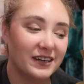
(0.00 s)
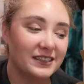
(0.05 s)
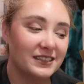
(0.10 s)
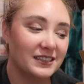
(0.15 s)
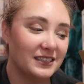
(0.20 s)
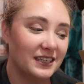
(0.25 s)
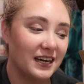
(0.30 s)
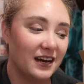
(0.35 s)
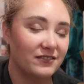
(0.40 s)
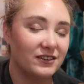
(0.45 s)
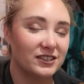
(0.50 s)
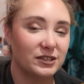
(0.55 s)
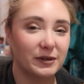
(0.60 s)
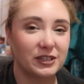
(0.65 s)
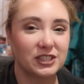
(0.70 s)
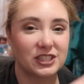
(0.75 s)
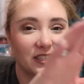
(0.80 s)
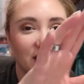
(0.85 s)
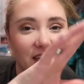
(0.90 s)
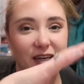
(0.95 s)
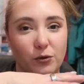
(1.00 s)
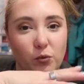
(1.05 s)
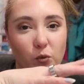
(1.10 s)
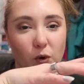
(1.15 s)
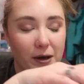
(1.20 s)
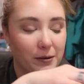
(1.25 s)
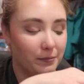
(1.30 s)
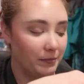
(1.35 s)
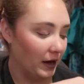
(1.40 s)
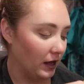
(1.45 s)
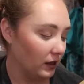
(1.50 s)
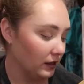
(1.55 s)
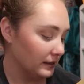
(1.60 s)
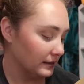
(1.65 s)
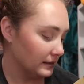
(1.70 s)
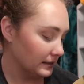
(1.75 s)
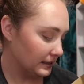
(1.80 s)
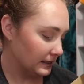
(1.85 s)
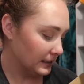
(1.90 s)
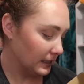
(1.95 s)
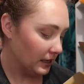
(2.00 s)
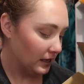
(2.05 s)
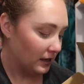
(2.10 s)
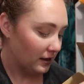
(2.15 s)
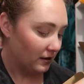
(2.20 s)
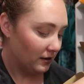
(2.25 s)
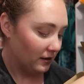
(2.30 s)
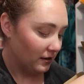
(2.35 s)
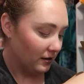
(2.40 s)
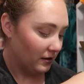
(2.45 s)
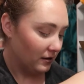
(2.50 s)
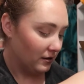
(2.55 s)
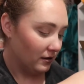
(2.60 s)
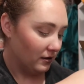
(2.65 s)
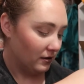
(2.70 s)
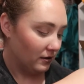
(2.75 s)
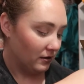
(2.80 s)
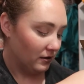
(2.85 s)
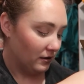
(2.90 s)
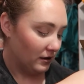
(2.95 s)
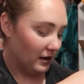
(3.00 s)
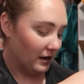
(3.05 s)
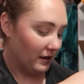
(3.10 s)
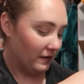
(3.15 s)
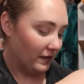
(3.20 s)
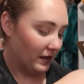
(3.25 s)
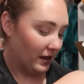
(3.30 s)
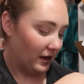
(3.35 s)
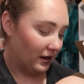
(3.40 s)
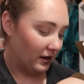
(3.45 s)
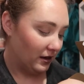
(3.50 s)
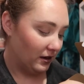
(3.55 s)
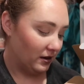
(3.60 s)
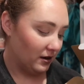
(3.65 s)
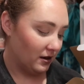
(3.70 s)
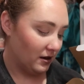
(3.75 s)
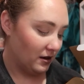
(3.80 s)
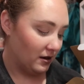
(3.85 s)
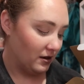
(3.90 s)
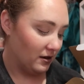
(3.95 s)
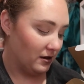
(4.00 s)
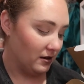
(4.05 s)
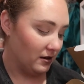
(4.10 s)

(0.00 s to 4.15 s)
fun stuff, especially like white balance, and then